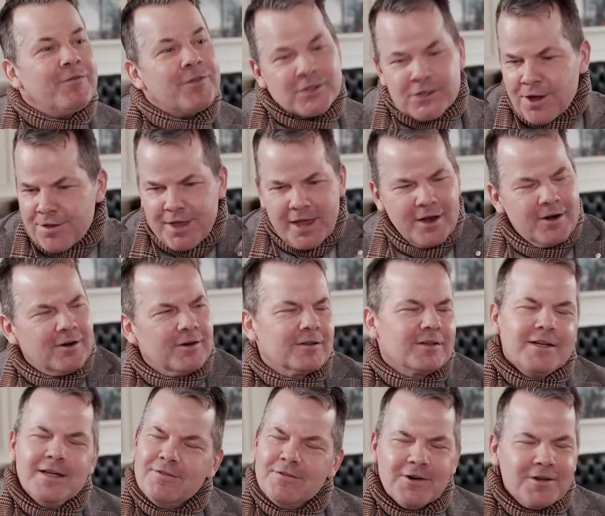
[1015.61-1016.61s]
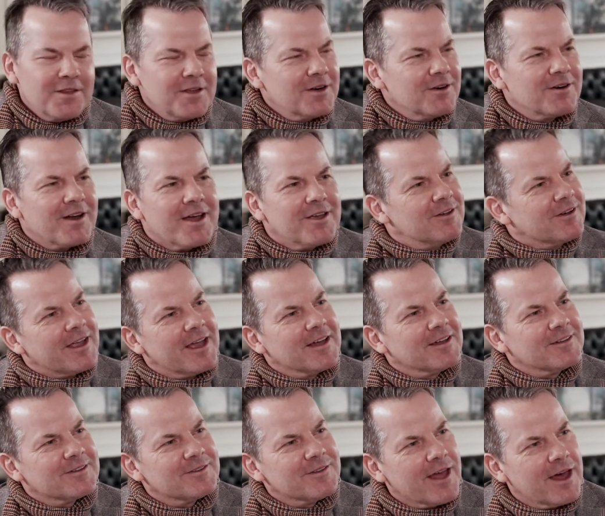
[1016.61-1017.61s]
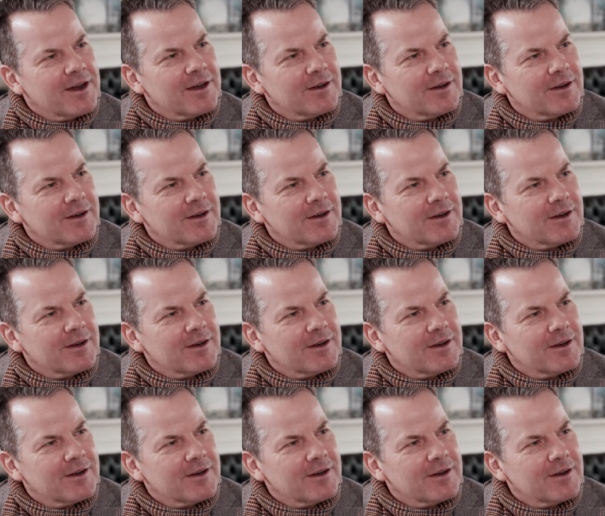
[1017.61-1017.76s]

if it's on the internet, even on the internet, you can't do that.